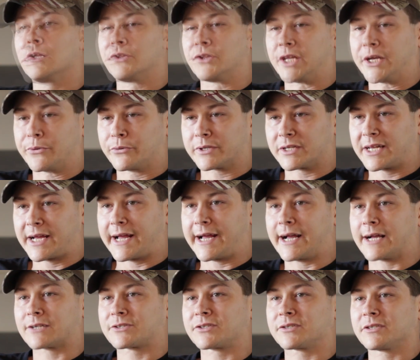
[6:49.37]
They would
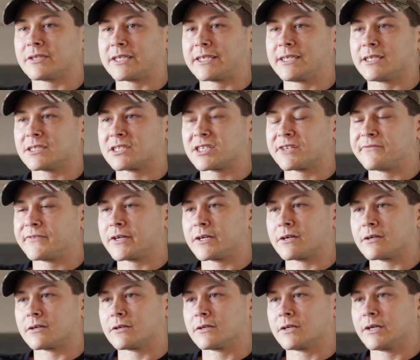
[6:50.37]
actually get
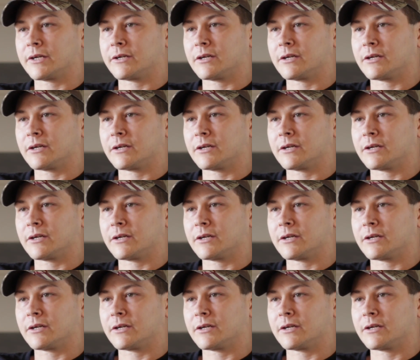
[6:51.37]
severe.